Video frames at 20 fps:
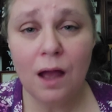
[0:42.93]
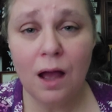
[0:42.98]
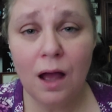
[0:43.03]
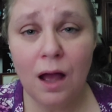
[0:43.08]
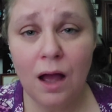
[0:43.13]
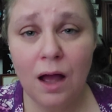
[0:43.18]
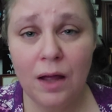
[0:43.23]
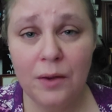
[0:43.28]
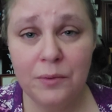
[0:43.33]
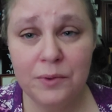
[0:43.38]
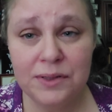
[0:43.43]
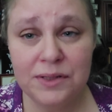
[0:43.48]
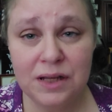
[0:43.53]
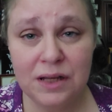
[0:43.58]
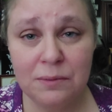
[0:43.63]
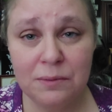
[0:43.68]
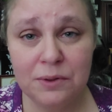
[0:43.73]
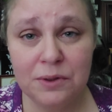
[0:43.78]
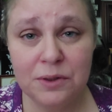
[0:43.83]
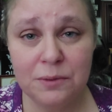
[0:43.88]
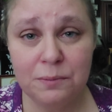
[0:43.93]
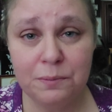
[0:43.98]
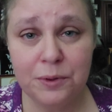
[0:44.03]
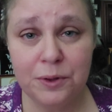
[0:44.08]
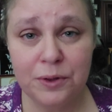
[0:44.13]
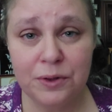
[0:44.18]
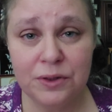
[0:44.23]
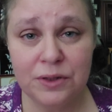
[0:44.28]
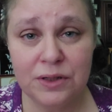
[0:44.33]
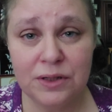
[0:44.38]
I was able to
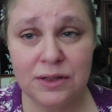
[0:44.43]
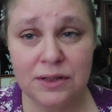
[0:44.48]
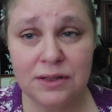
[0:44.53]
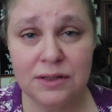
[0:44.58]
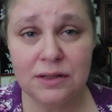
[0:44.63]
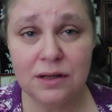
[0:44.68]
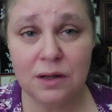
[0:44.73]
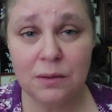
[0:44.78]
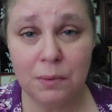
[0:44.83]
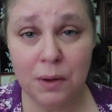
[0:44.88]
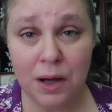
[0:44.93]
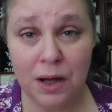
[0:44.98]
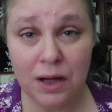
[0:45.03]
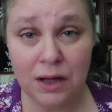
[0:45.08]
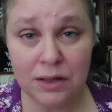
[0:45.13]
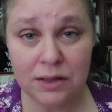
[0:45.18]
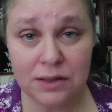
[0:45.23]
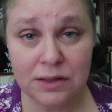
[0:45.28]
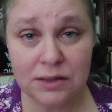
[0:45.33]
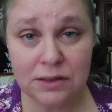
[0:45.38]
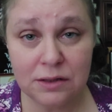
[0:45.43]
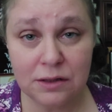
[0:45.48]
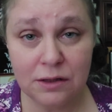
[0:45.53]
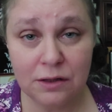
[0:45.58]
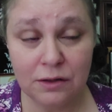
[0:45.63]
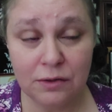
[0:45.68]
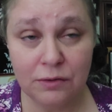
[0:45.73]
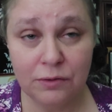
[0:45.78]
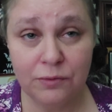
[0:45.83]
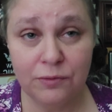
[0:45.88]
purchase a box
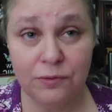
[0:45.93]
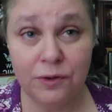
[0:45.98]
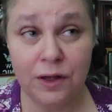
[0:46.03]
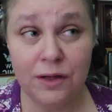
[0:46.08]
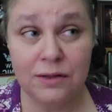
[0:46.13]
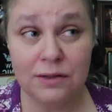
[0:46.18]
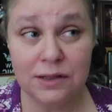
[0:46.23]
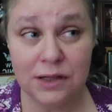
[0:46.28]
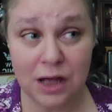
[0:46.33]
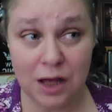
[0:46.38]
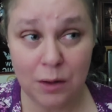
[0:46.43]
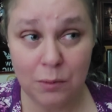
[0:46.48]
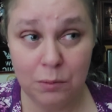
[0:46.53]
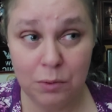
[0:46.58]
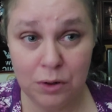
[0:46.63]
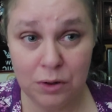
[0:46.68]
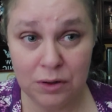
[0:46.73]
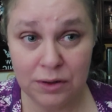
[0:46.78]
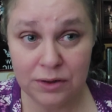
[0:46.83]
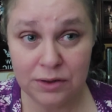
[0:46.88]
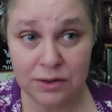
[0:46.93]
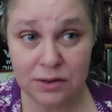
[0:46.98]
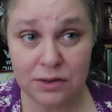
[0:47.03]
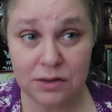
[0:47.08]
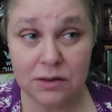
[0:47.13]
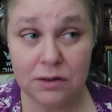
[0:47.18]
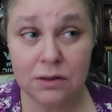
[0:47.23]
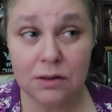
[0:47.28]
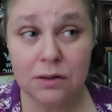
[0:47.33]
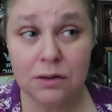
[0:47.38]
of
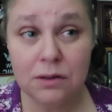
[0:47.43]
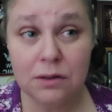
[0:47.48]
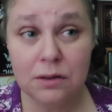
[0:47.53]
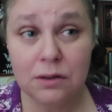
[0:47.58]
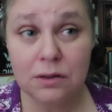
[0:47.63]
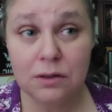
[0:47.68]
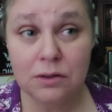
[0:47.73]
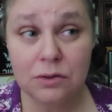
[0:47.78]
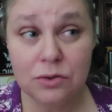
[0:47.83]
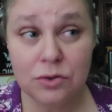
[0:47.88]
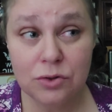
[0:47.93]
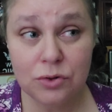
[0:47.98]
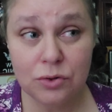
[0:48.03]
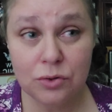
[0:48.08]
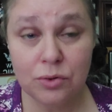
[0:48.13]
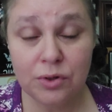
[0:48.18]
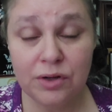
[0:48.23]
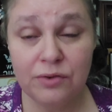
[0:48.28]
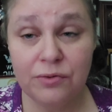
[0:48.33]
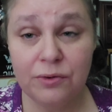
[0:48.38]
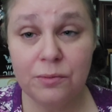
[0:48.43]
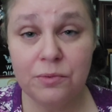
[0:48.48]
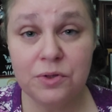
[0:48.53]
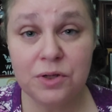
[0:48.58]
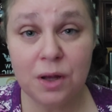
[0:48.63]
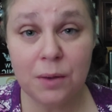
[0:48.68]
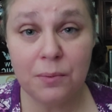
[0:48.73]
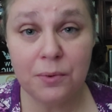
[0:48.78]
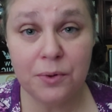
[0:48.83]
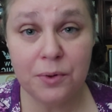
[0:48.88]
Fantabulous jewelry from
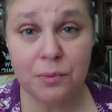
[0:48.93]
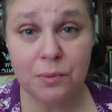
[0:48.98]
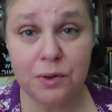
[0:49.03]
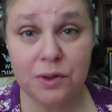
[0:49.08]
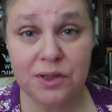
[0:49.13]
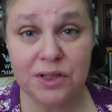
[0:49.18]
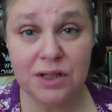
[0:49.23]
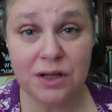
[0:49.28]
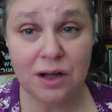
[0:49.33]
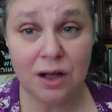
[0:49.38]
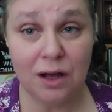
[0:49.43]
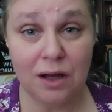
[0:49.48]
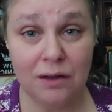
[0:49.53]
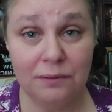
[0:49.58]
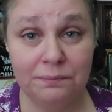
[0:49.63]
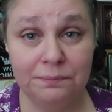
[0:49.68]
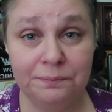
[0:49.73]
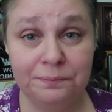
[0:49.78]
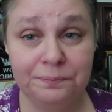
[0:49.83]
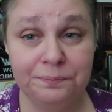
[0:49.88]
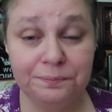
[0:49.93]
shopgoodwill.com